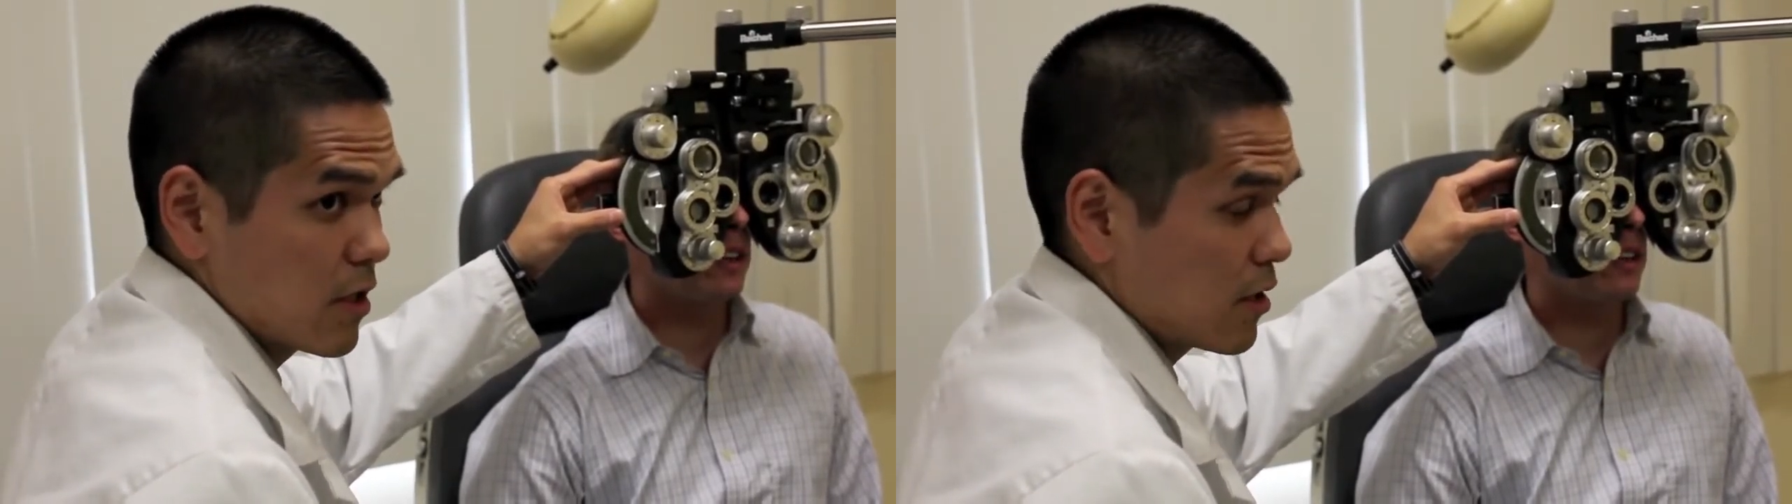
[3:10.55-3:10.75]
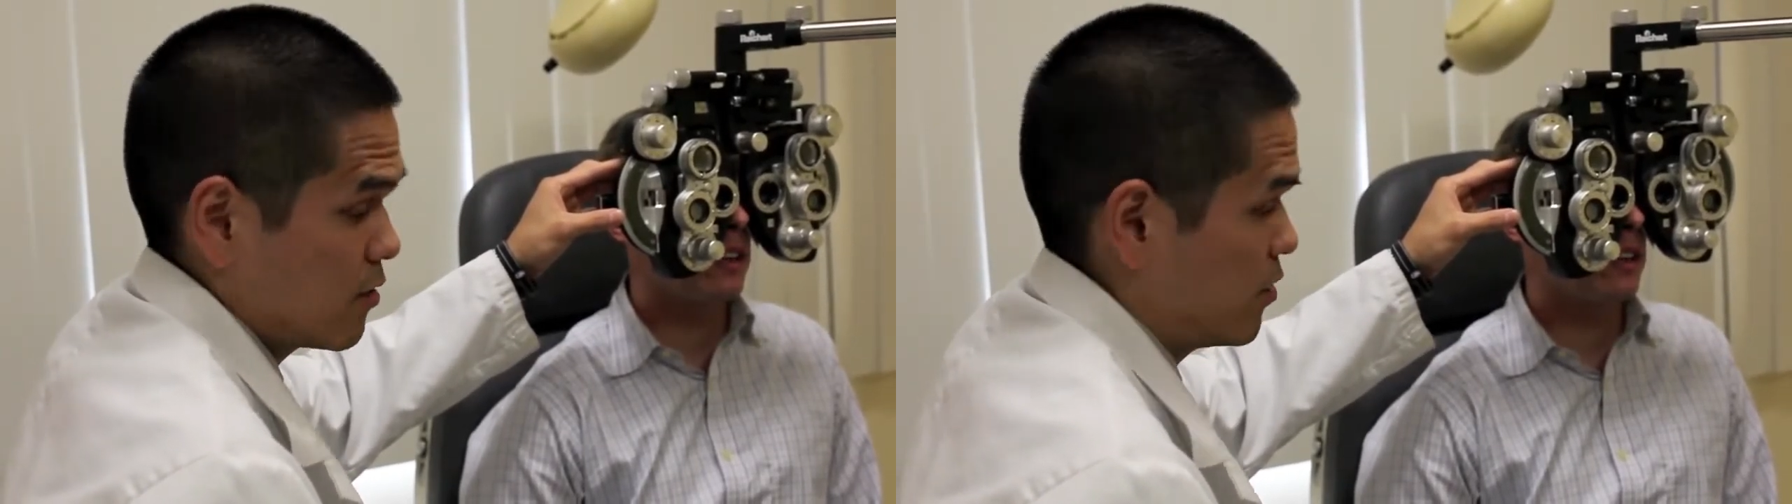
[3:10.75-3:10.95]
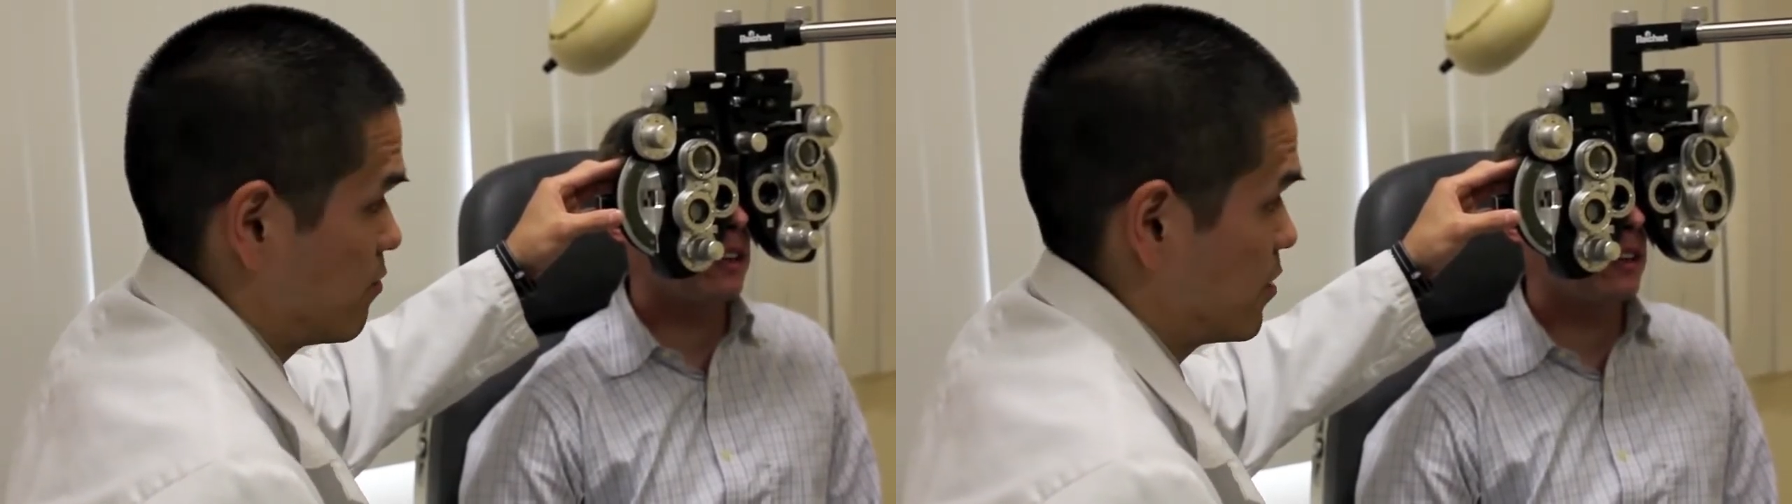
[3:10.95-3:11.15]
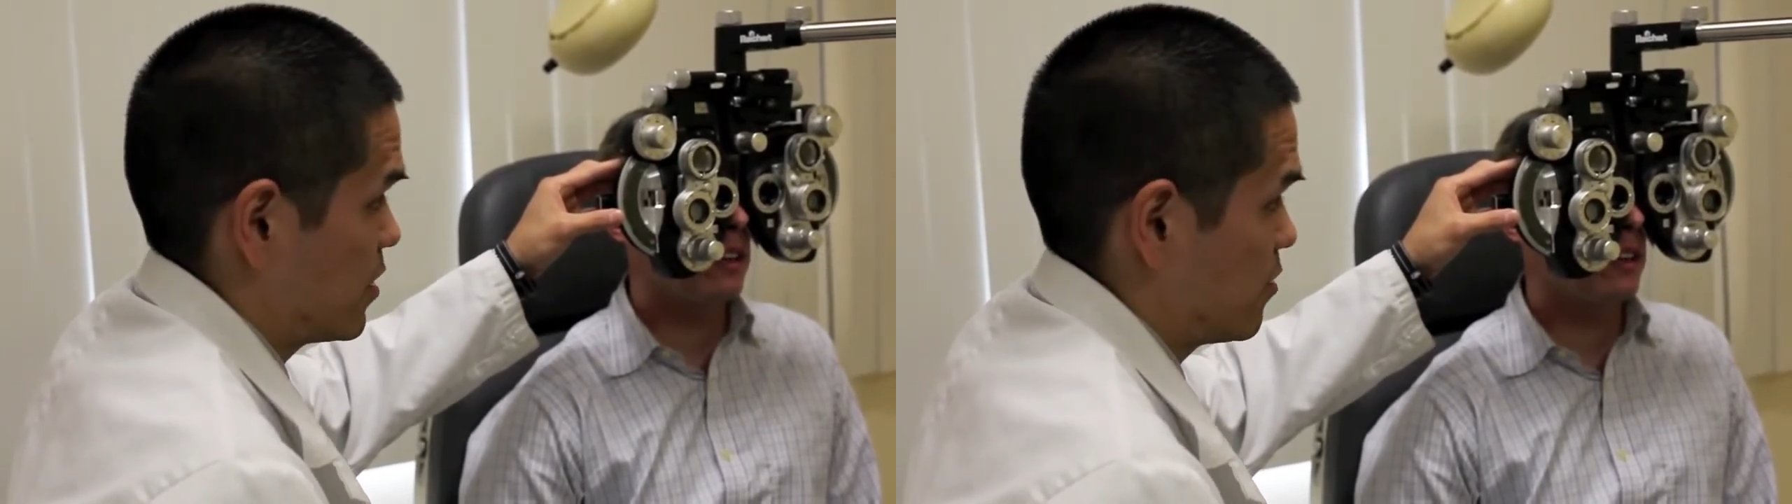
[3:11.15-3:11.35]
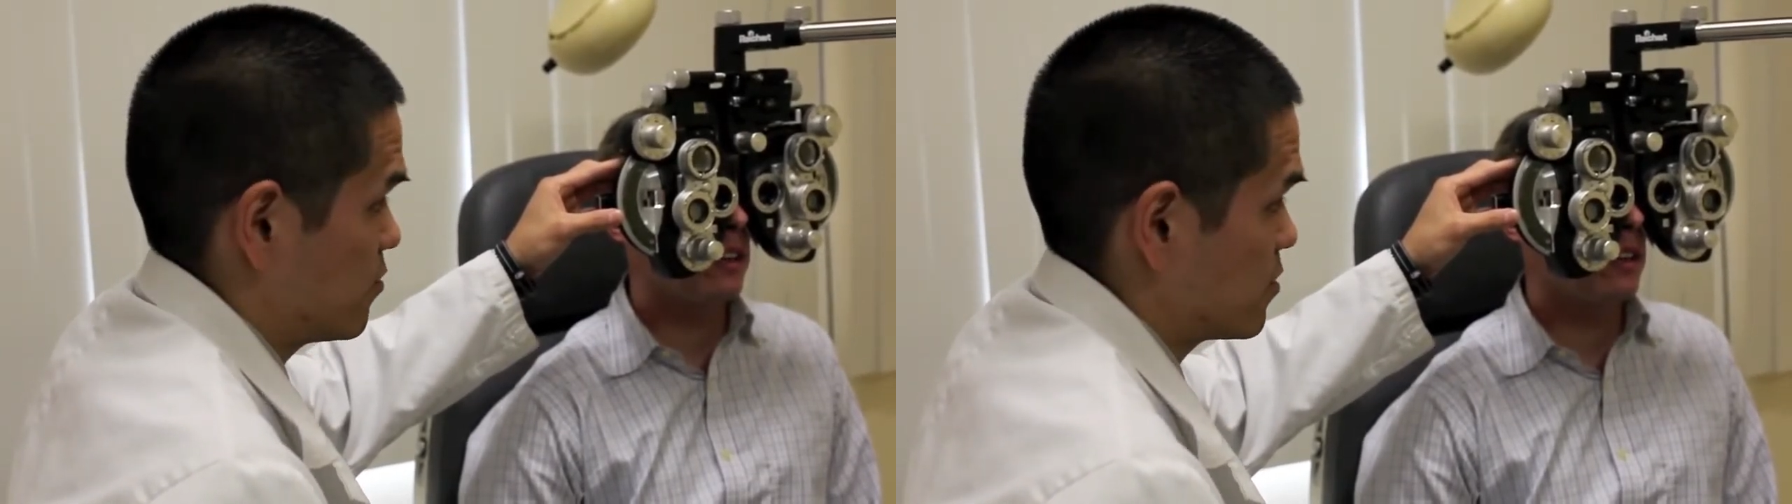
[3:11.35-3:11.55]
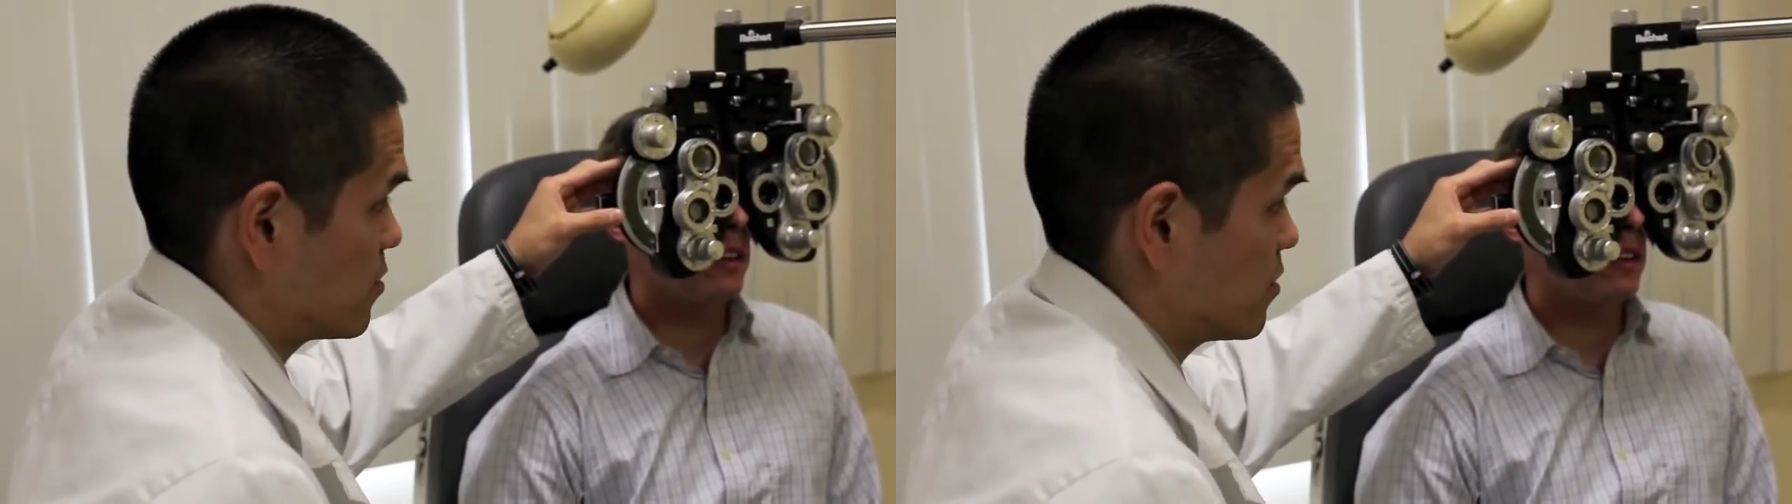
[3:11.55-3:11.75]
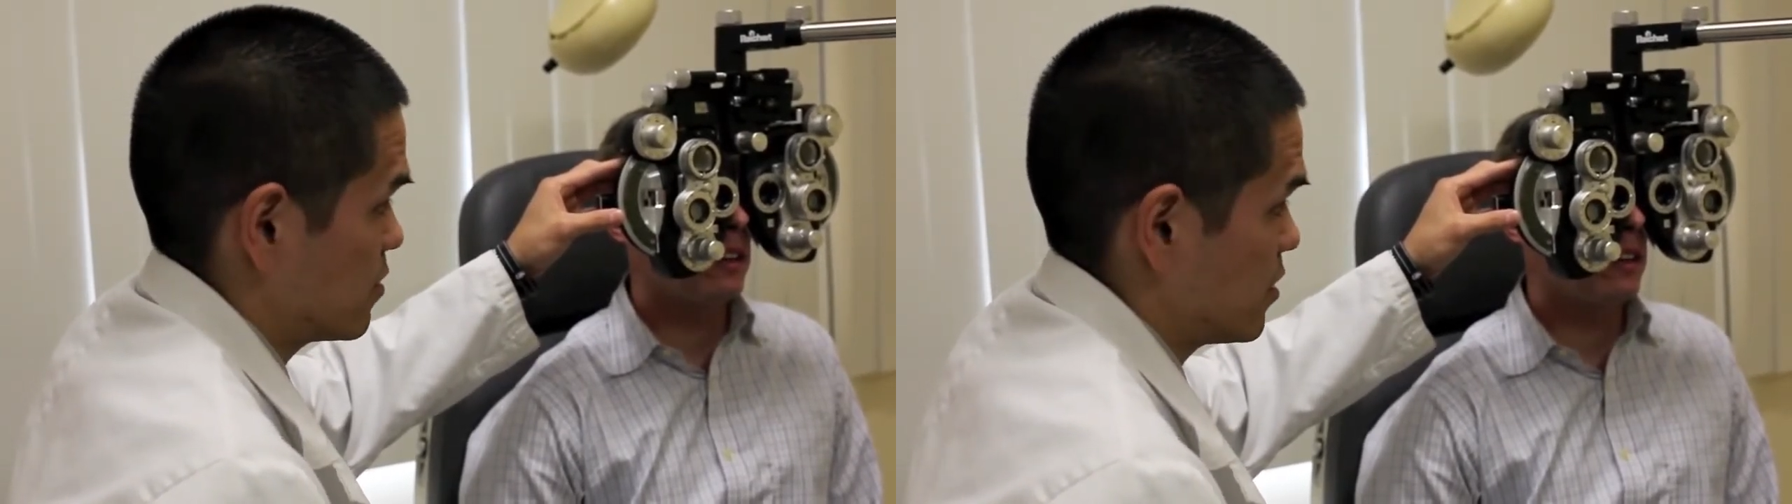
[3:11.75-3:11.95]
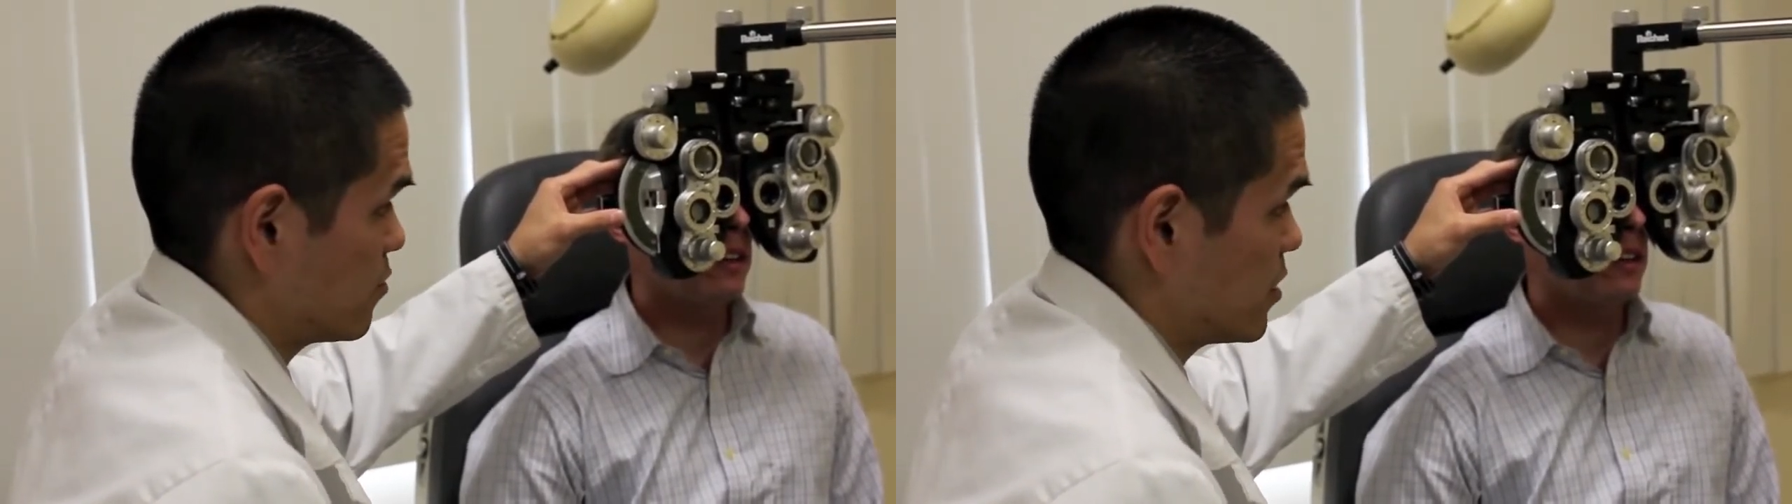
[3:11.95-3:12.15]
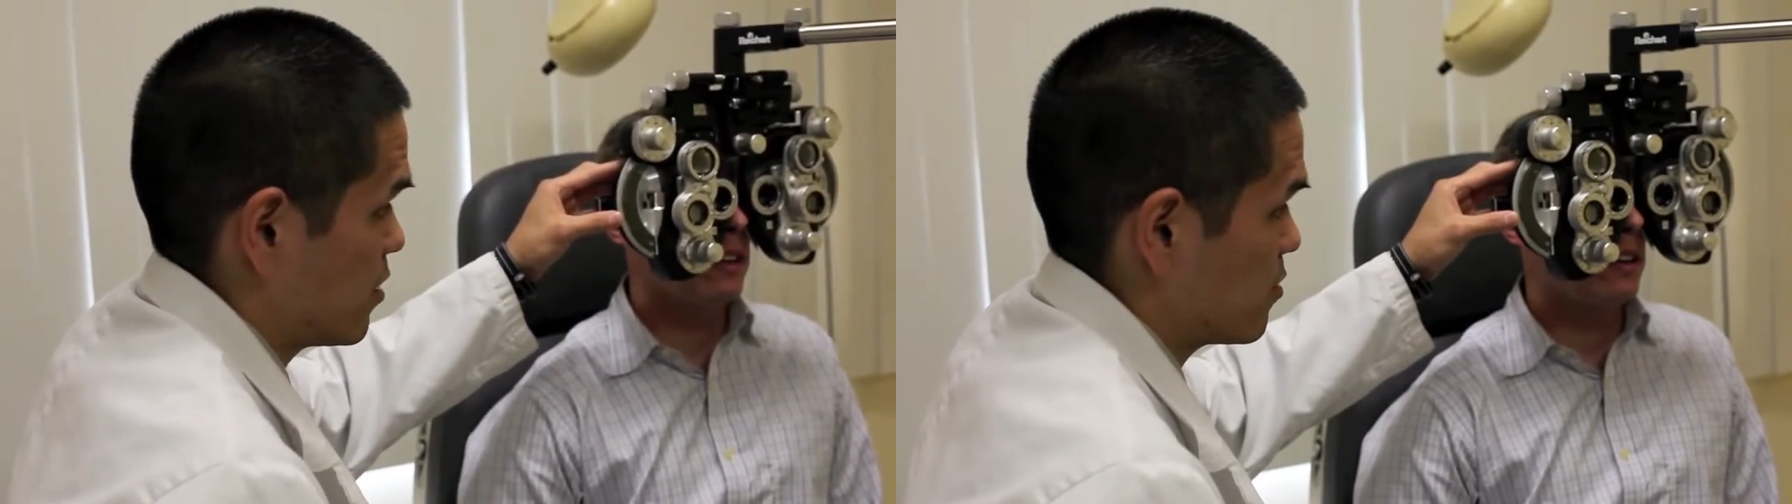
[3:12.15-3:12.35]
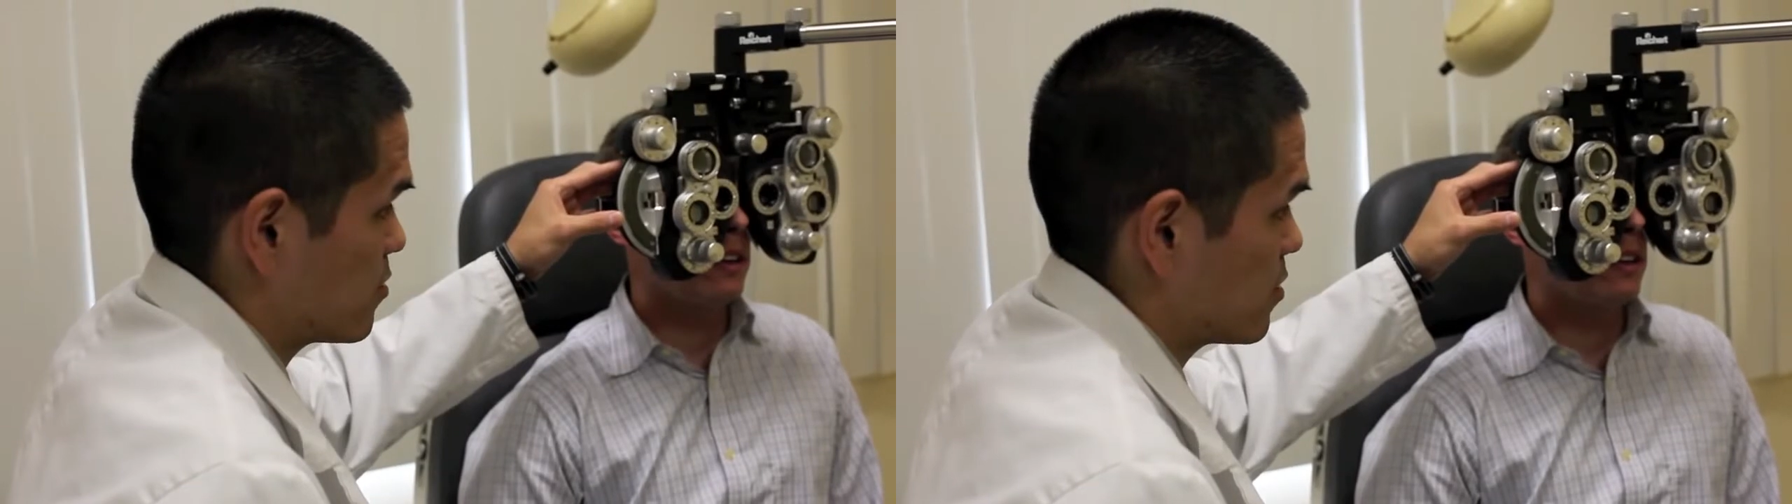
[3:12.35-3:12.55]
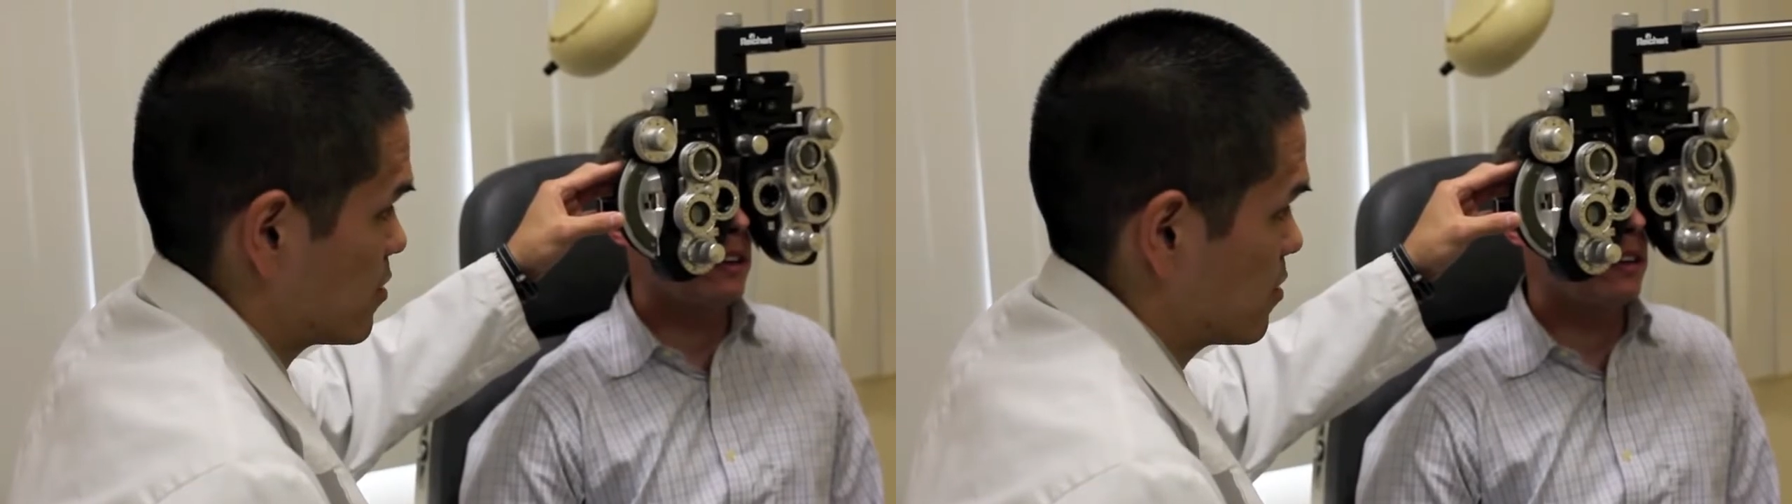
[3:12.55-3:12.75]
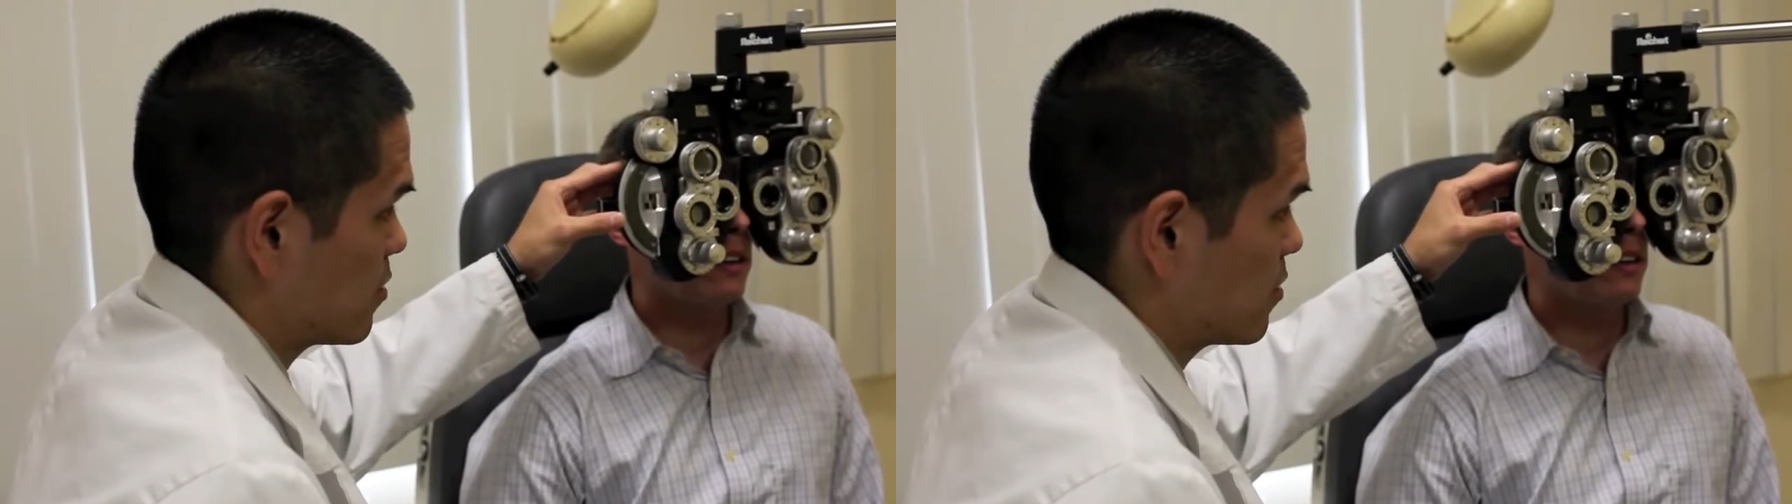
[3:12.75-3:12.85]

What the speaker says: Go ahead and read those letters.